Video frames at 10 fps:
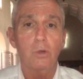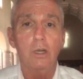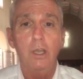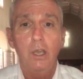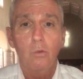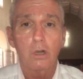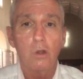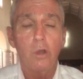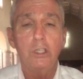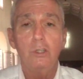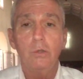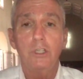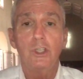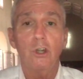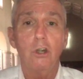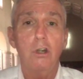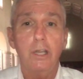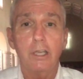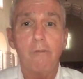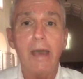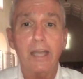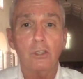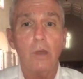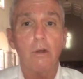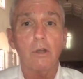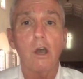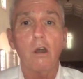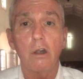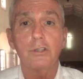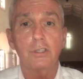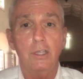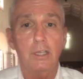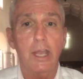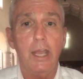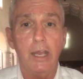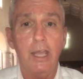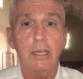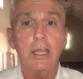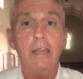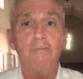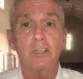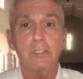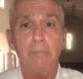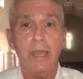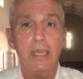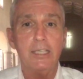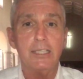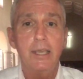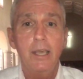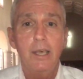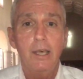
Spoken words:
we're going to adjourn and go back to our cars and leave the space.